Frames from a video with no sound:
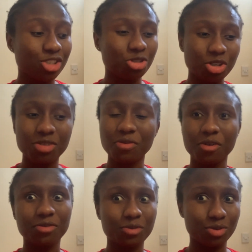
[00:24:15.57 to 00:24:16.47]
just
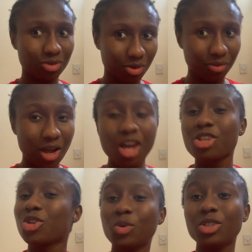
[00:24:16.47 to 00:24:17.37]
for food stuff
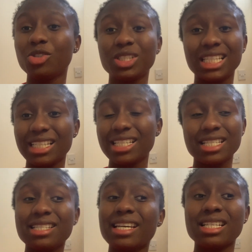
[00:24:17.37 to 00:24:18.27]
so what do you think is it